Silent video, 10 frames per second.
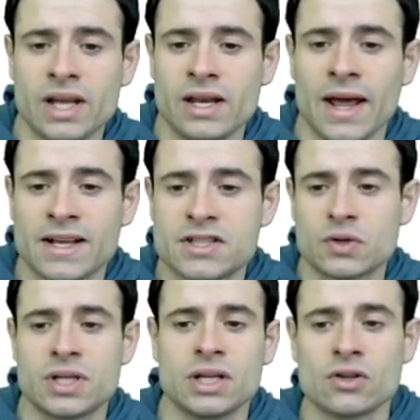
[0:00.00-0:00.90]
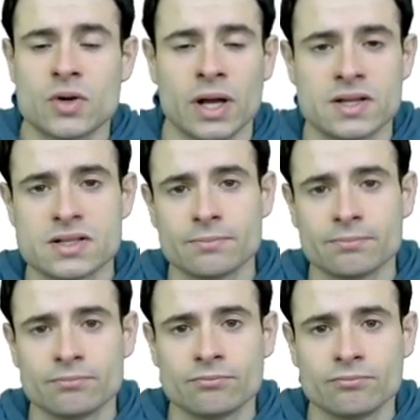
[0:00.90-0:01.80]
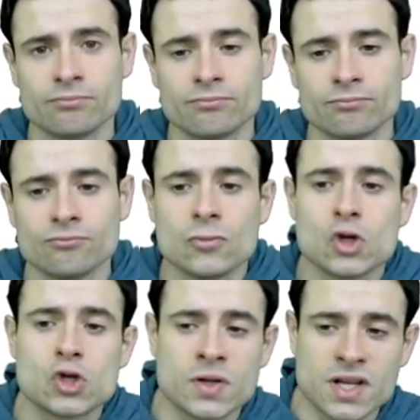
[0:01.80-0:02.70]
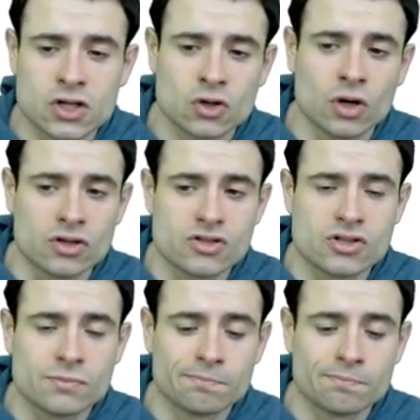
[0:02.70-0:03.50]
in executing the trades, transaction costs.